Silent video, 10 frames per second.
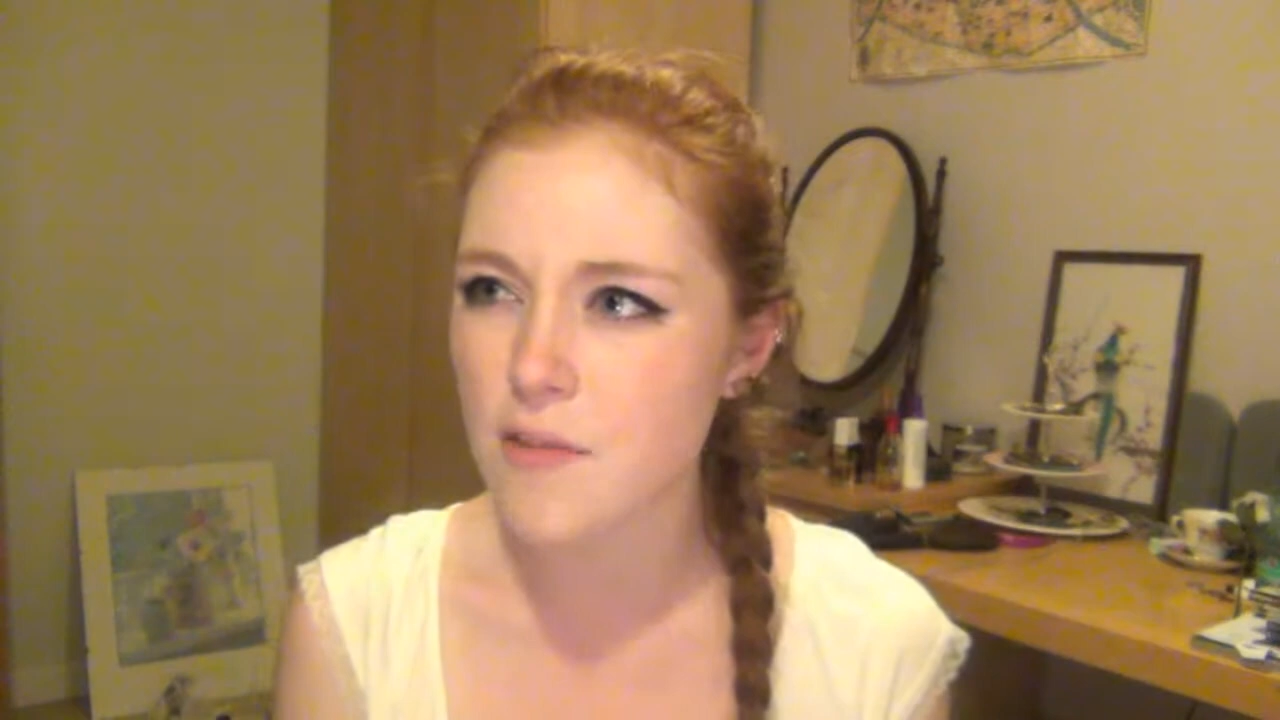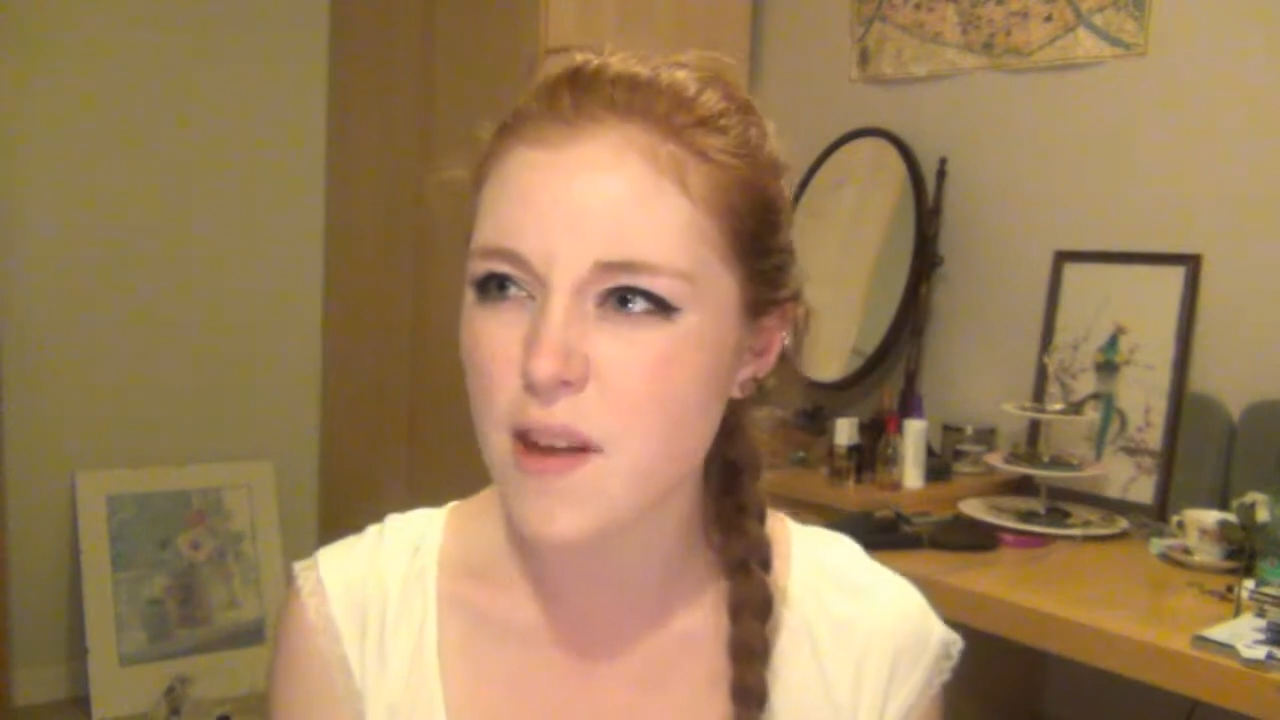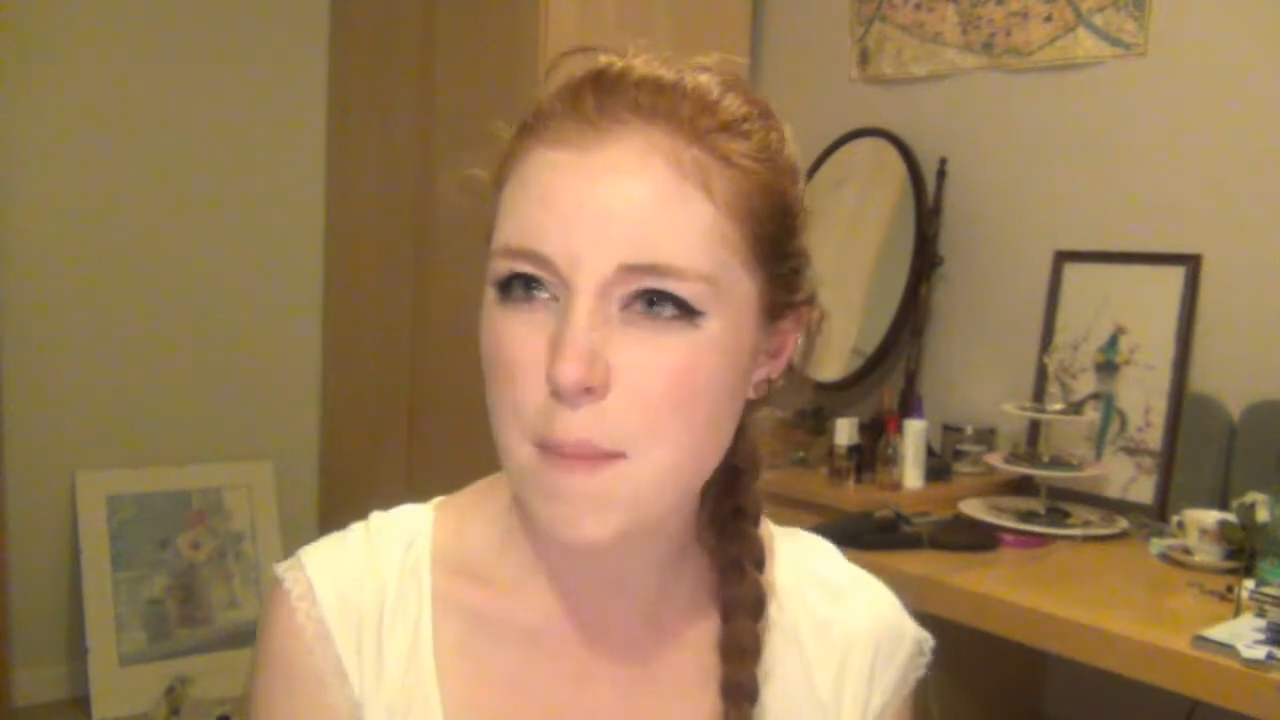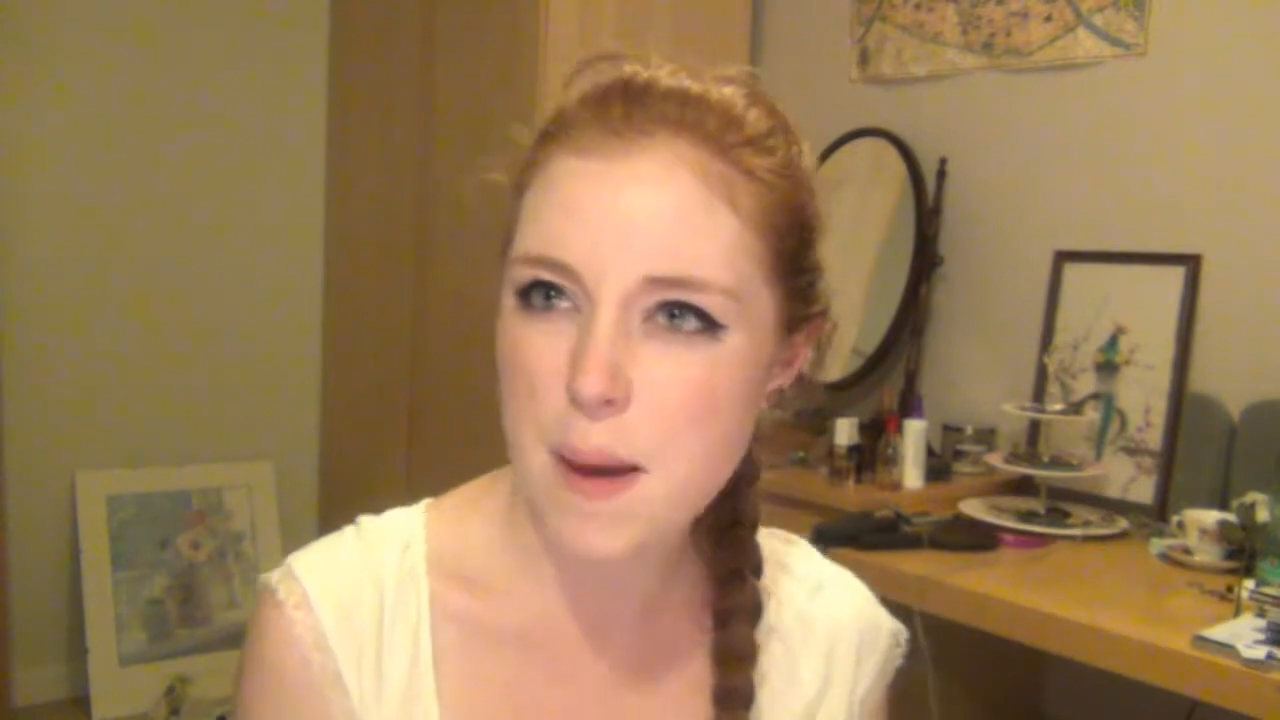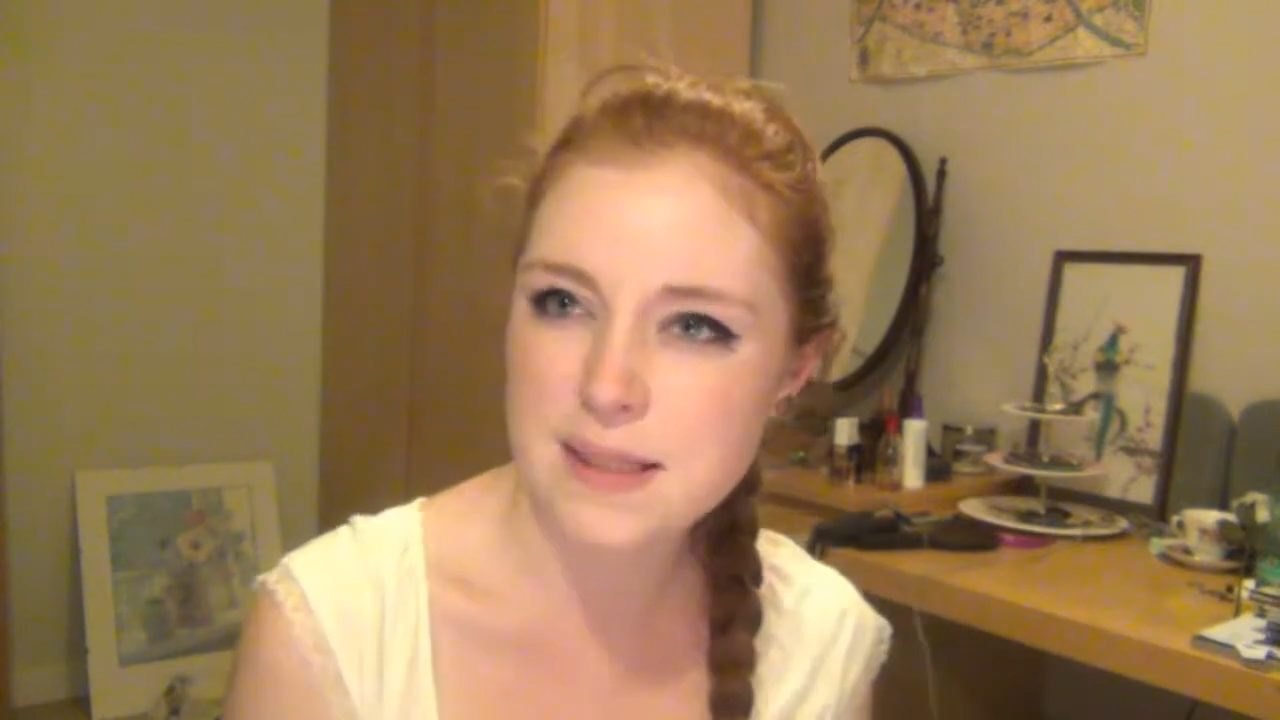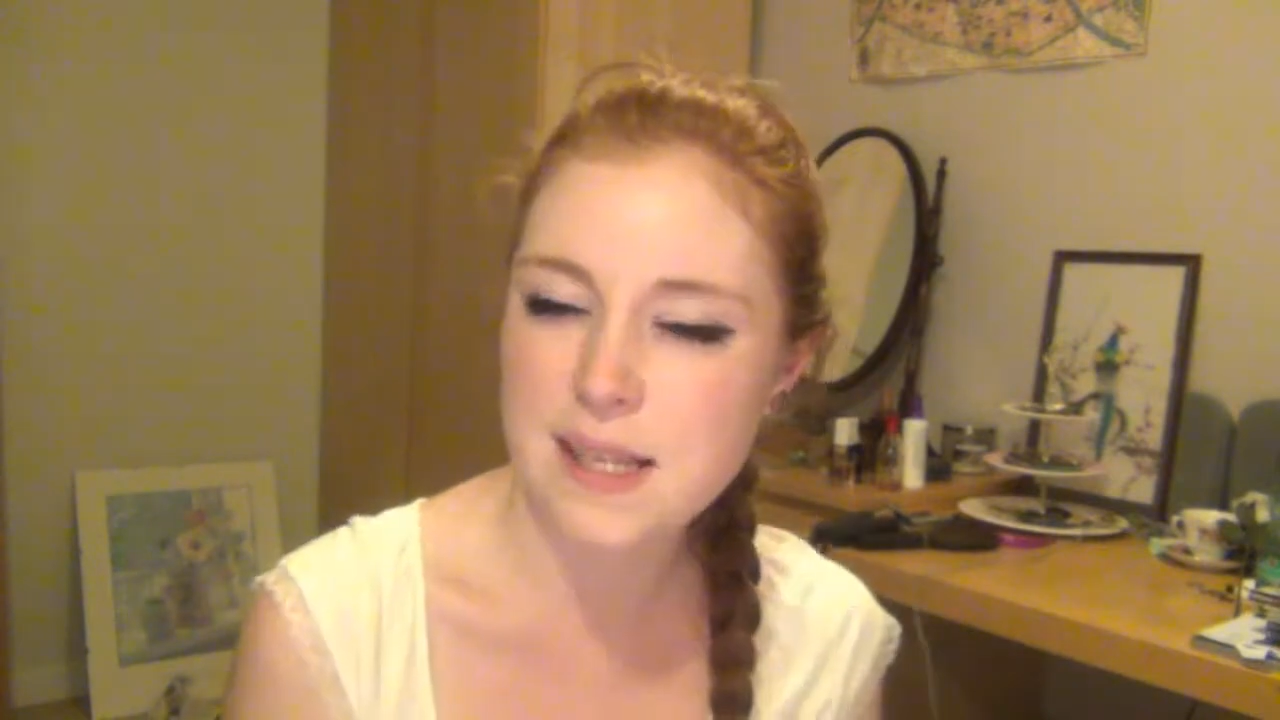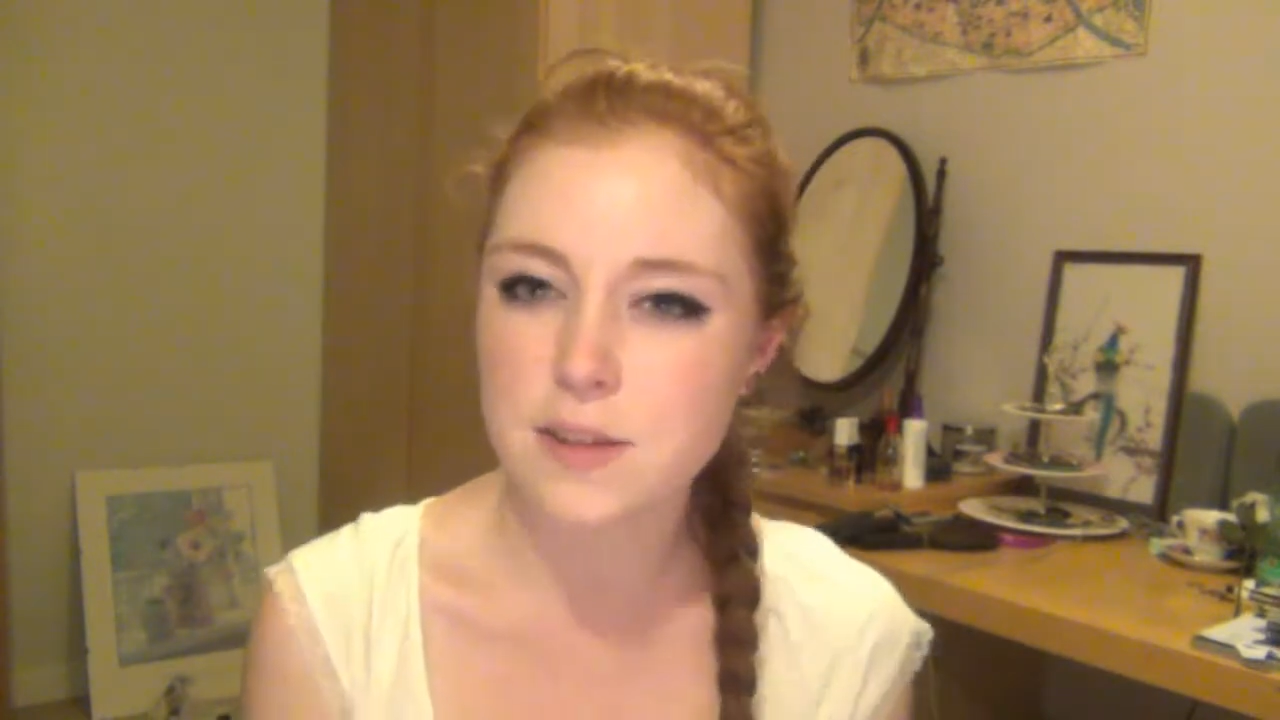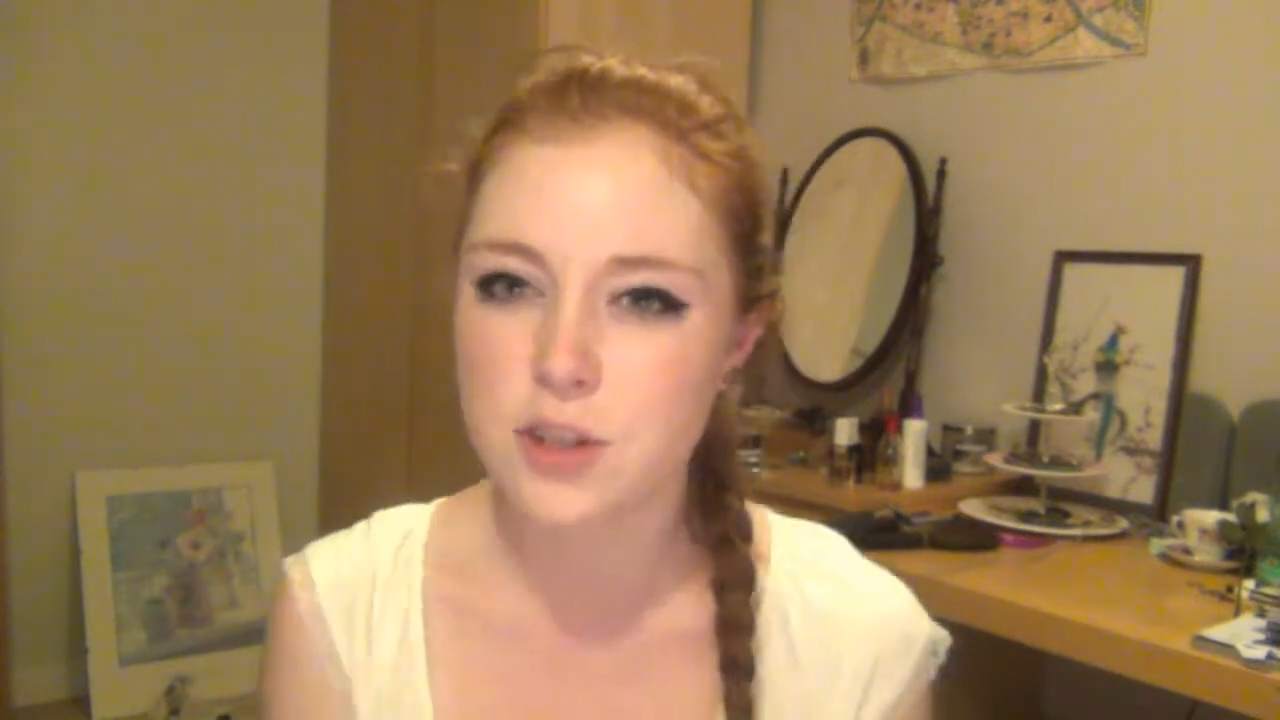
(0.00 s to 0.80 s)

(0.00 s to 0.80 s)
they're basically the